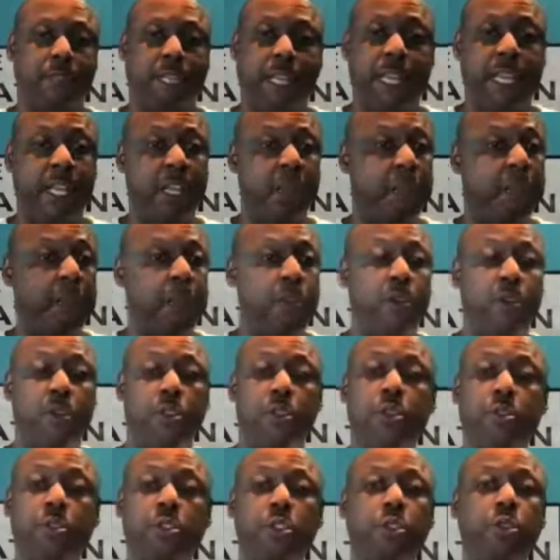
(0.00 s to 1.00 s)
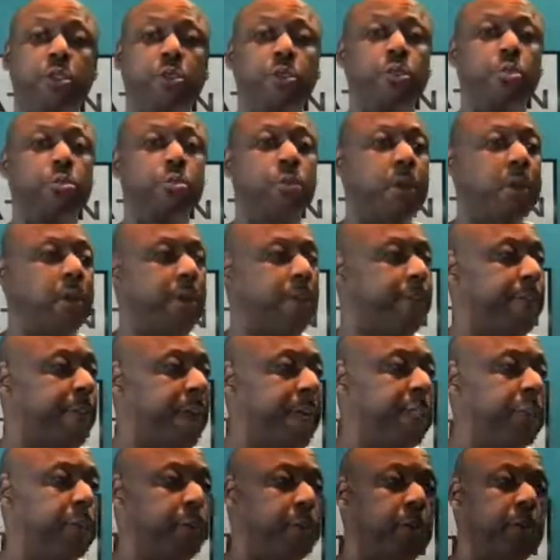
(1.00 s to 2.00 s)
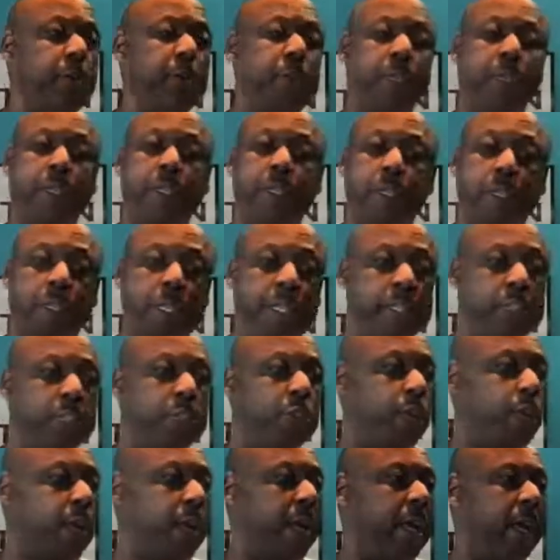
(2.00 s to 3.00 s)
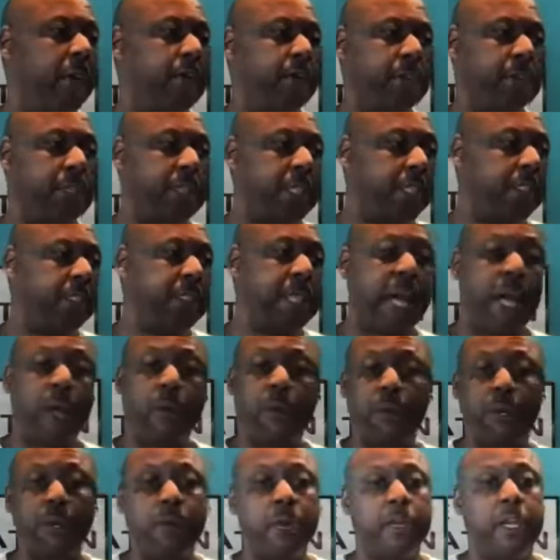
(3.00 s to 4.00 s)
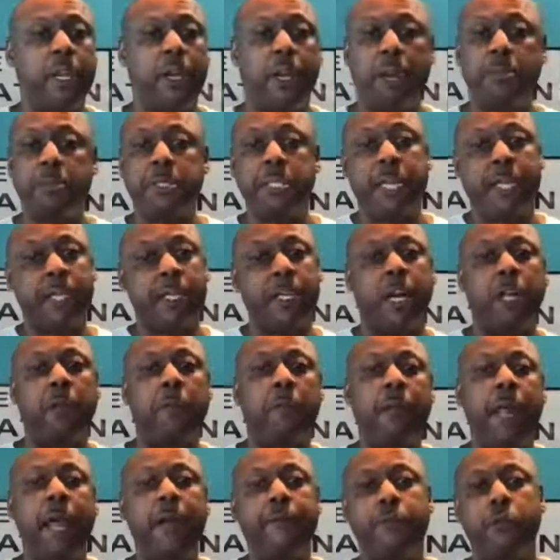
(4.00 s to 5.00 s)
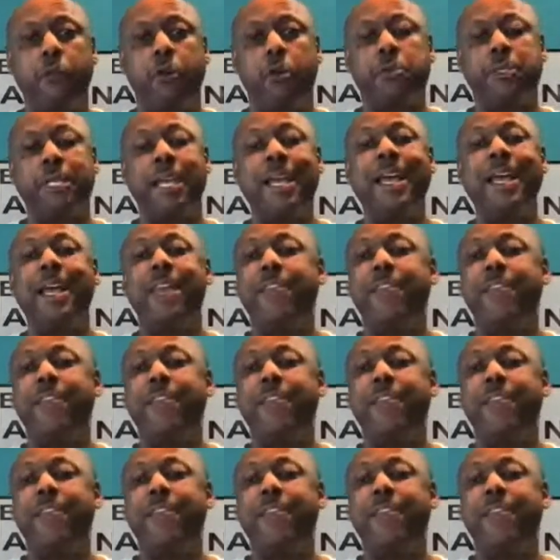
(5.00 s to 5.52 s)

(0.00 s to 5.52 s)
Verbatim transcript: It could be on YouTube, Facebook, Instagram, TikTok. We don't care. I'm checking all the platforms.